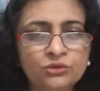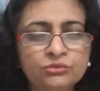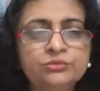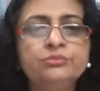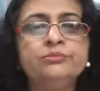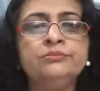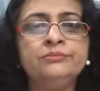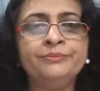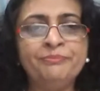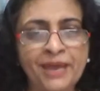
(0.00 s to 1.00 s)
to
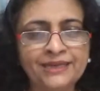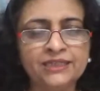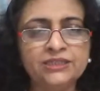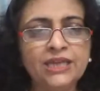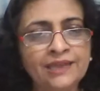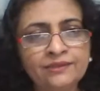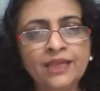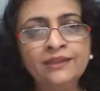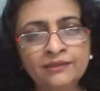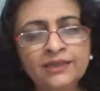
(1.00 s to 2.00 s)
manage, and
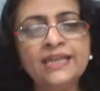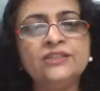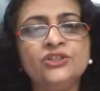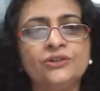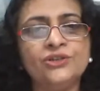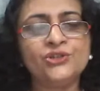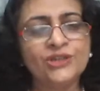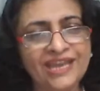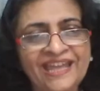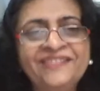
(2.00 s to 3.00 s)
then the next
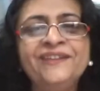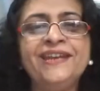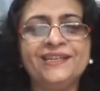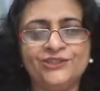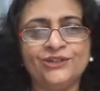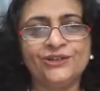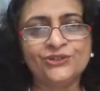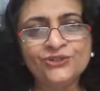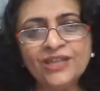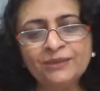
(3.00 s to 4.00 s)
generation and the next generation.